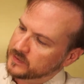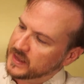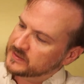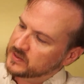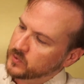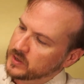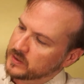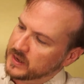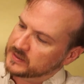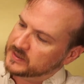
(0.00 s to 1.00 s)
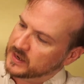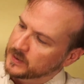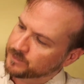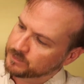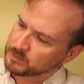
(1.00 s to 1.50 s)
that's the one that
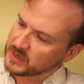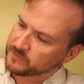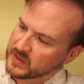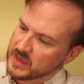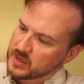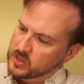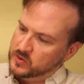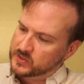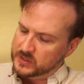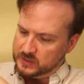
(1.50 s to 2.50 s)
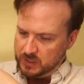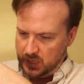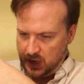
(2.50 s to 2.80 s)
Ben of Kent uses.